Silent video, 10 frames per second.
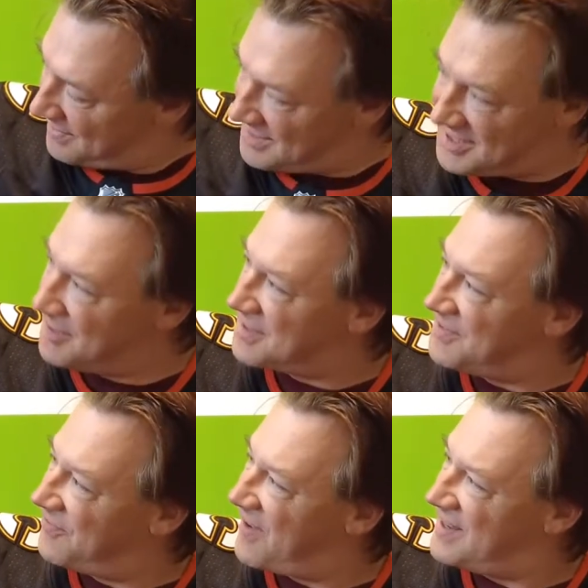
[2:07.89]
This
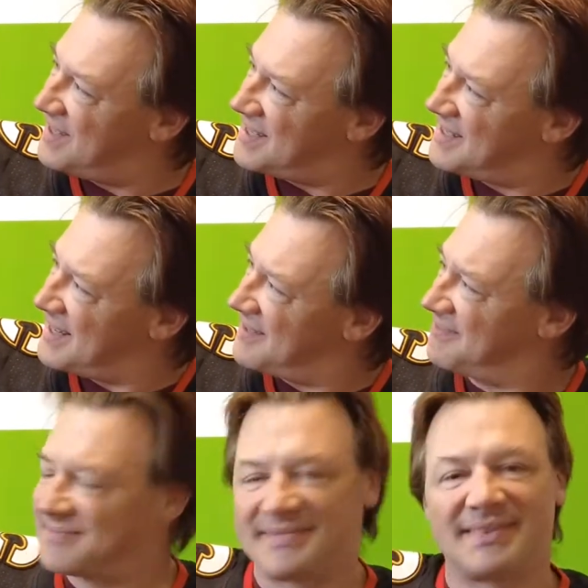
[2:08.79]
looks fantastic.
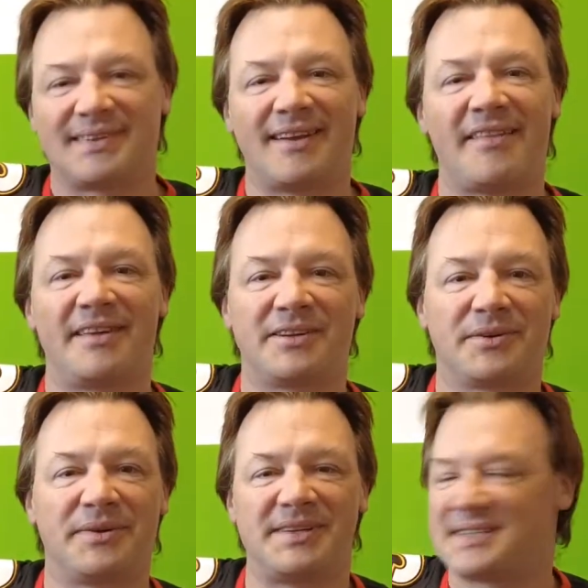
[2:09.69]
Nothing
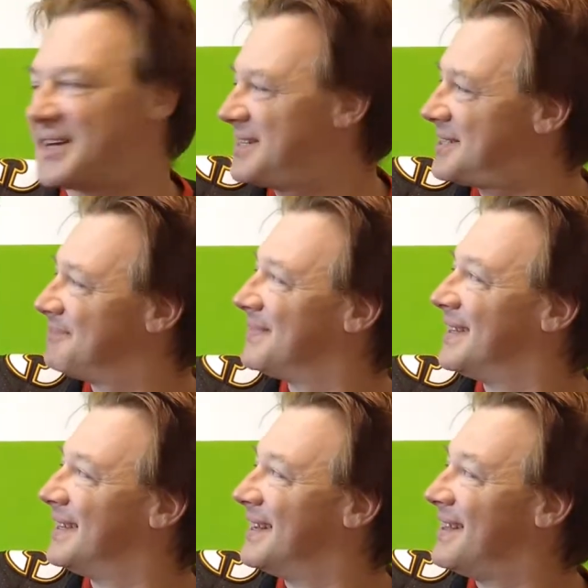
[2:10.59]
to criticize.
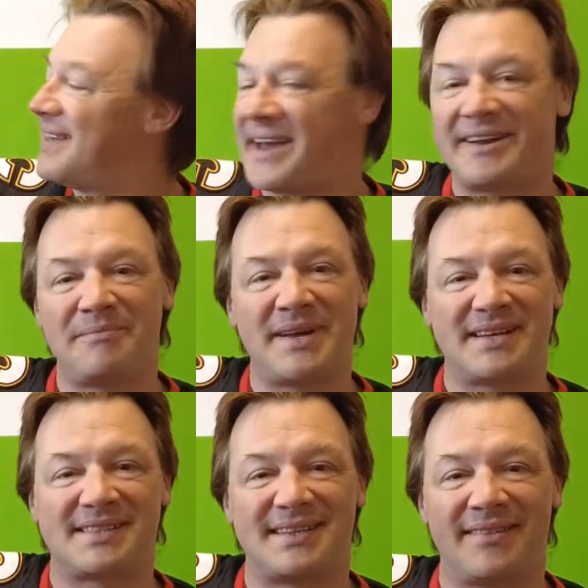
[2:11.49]
The Anaheim
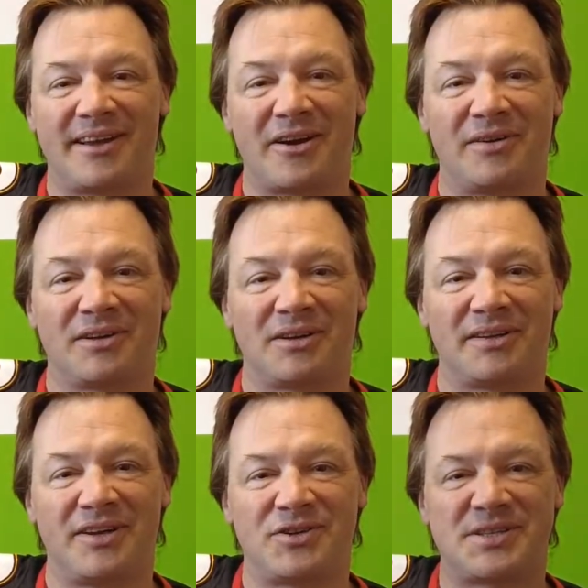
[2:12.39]
Ducks and their current alternate